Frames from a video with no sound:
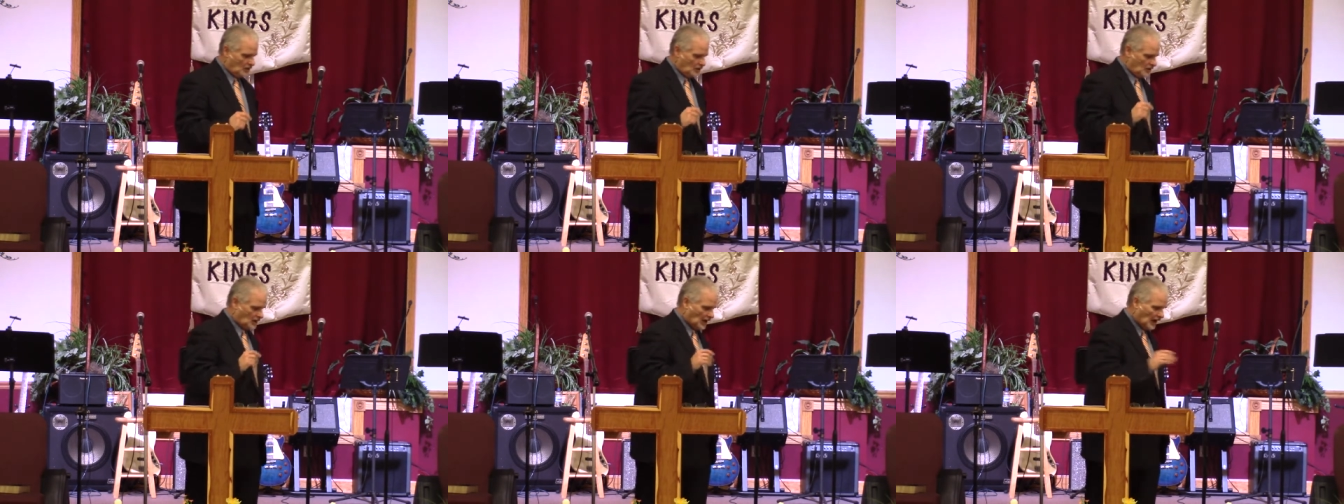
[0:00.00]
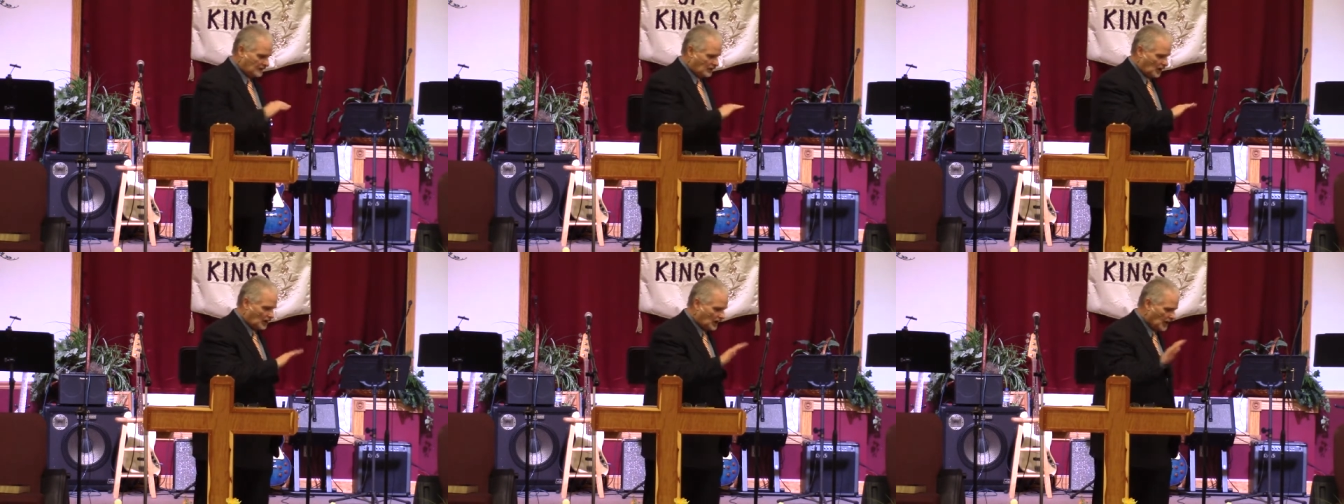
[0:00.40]
And I've
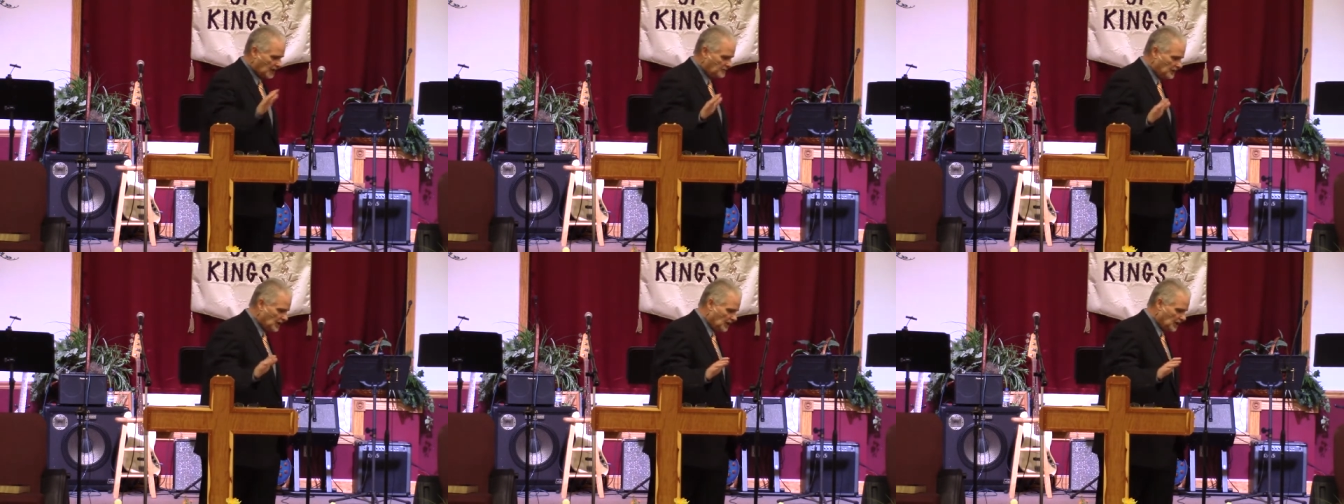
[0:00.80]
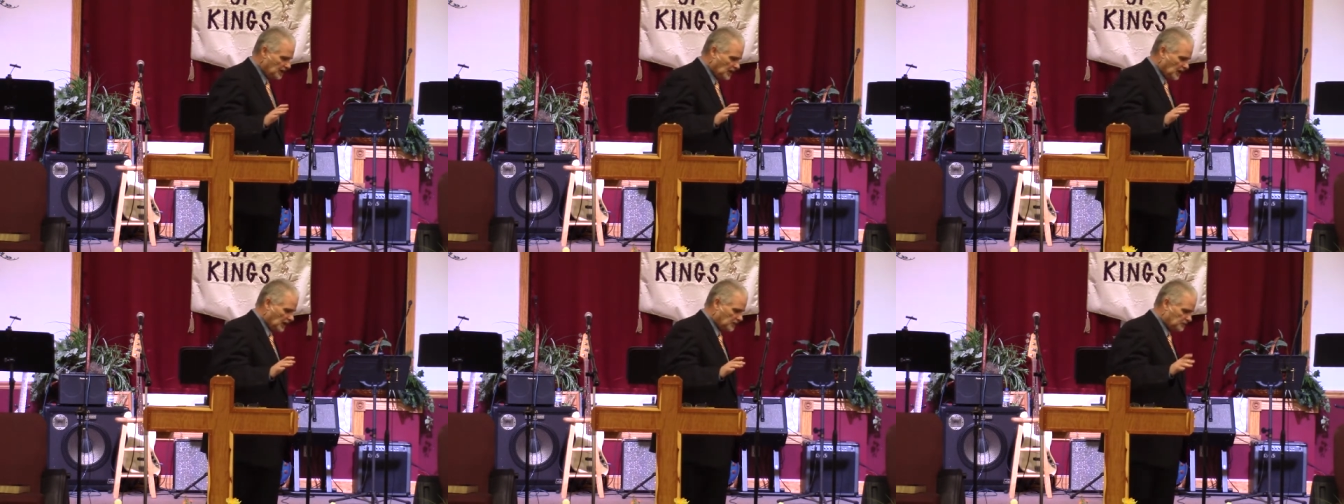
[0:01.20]
not named any
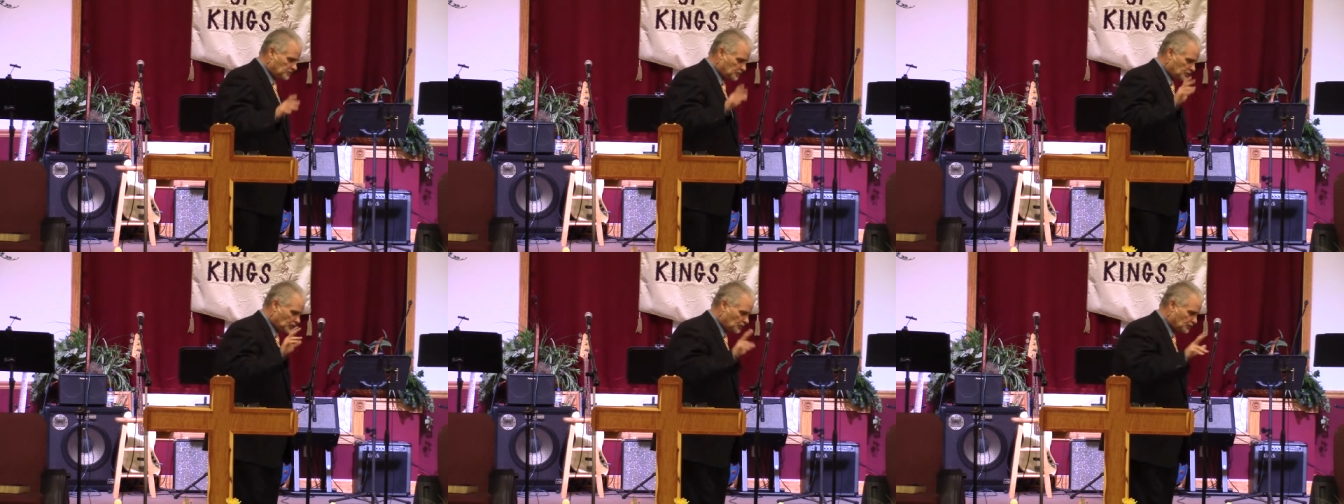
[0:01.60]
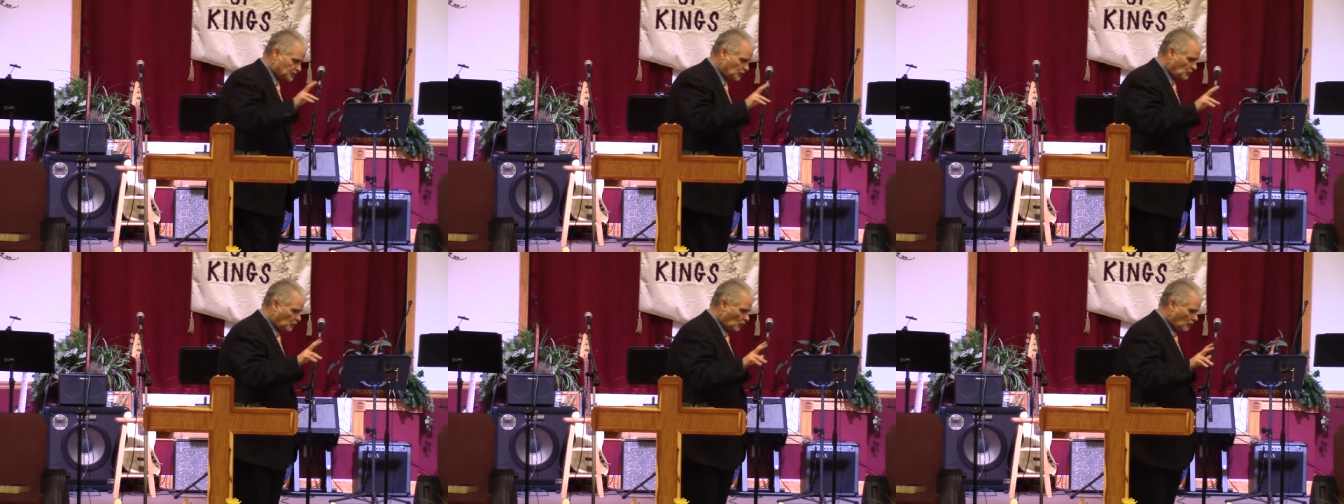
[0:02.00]
names, but there's
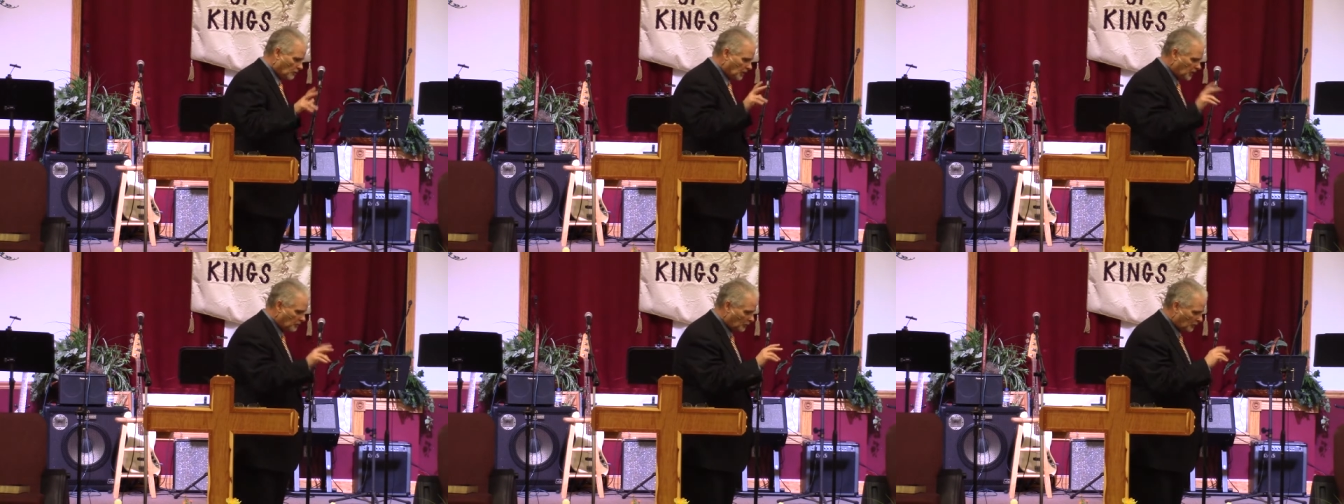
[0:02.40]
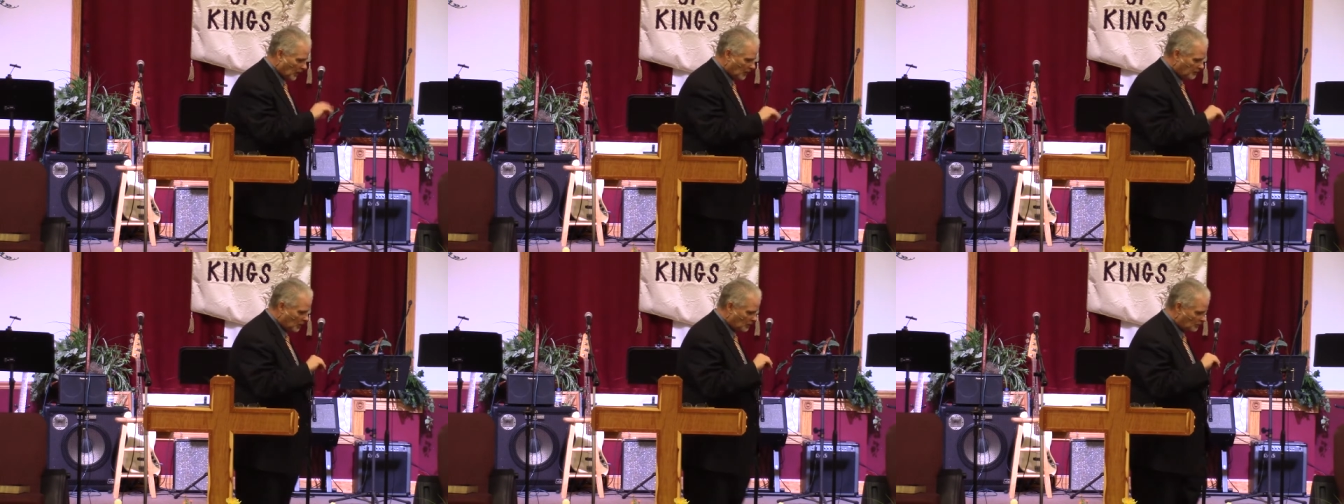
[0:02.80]
two more people, and
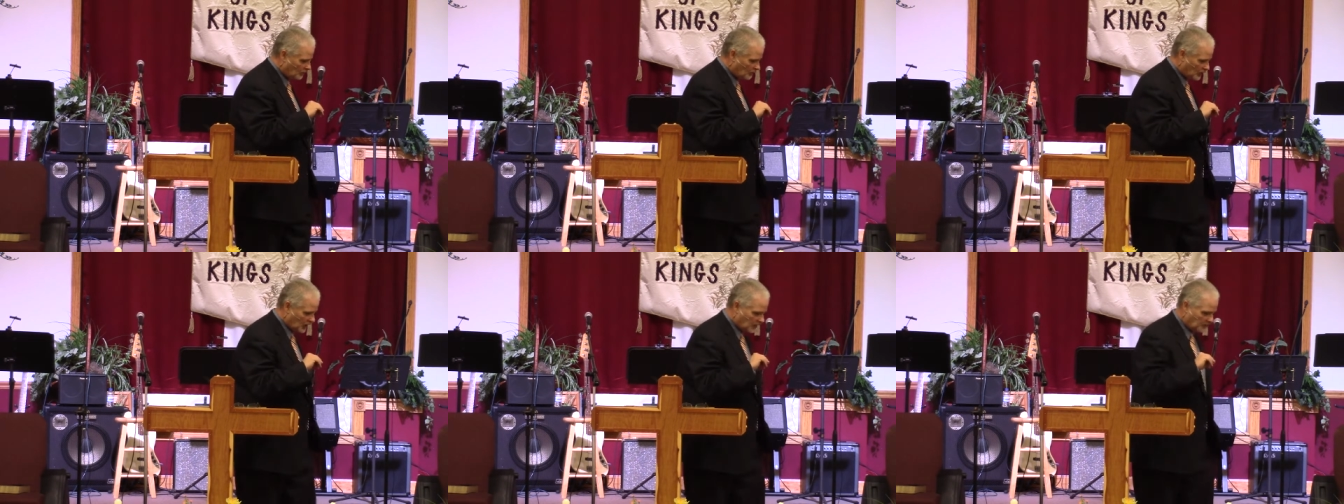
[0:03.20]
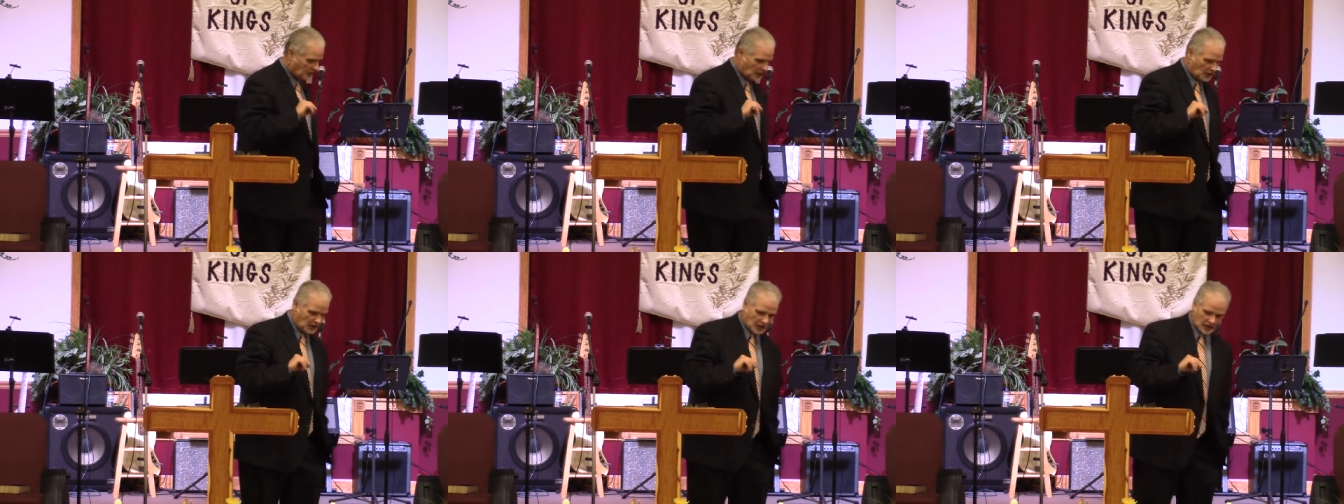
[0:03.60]
I'm not going to name
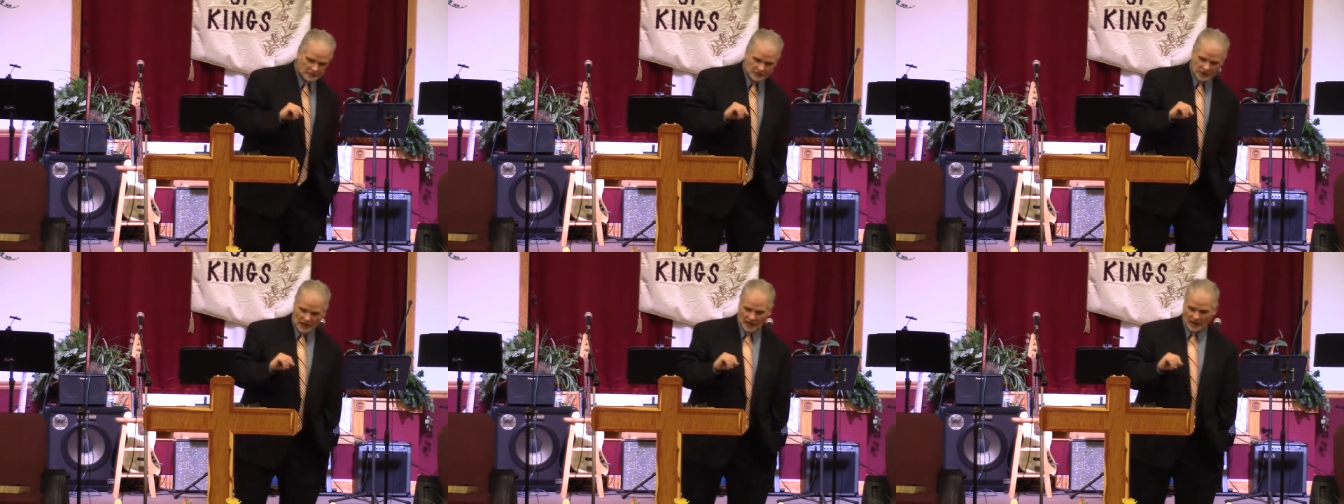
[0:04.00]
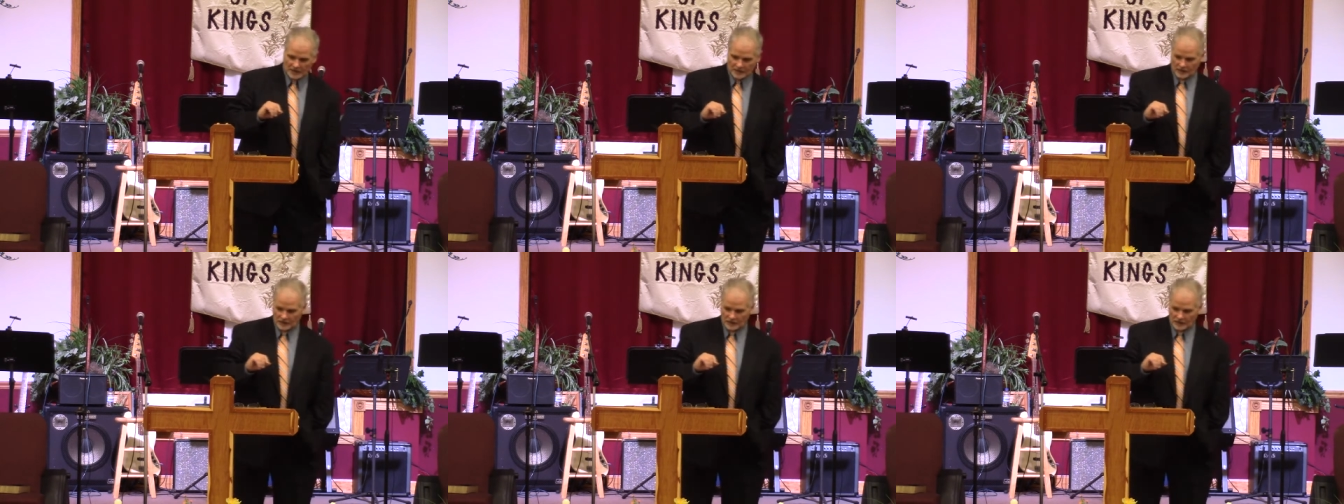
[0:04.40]
their names either,